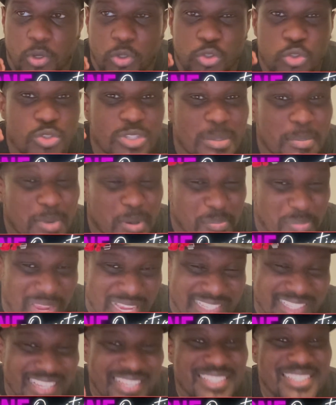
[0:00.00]
go through some of the
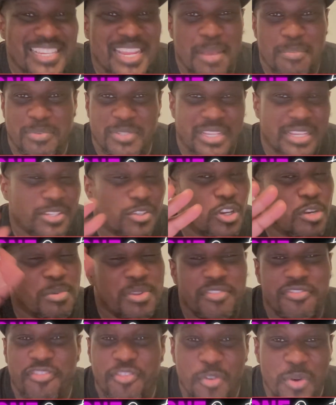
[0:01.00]
basic steps. It's
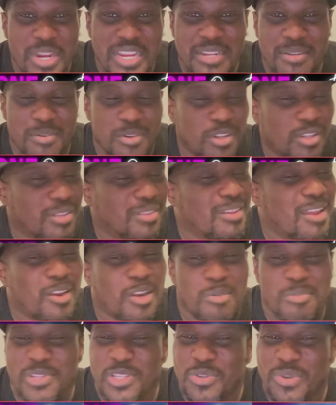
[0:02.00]
going to be free.
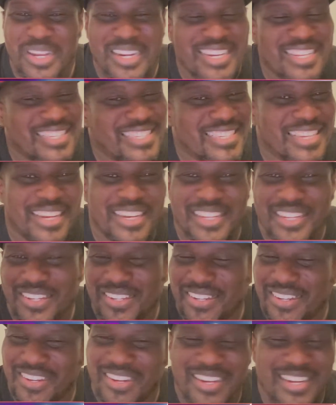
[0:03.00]
Not going to be doing any
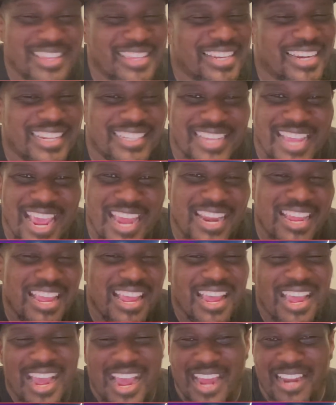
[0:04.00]
selling, anything like that.
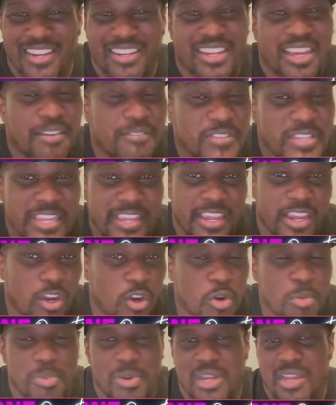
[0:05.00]
I love to
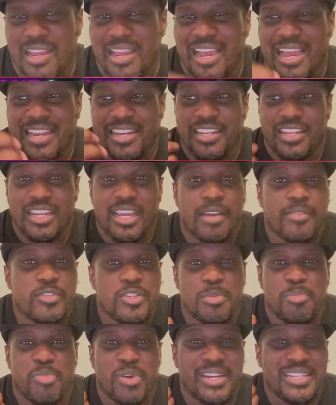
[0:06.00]
help. I
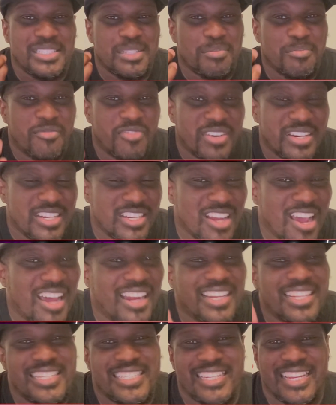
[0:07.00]
love to bring some free
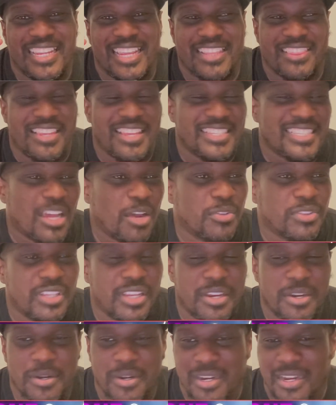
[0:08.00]
knowledge and get things
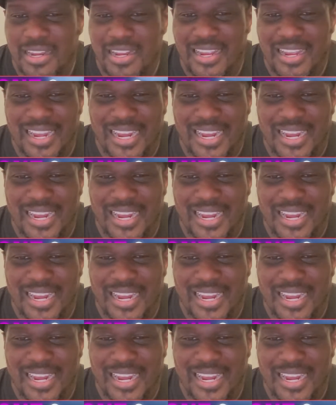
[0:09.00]
out there.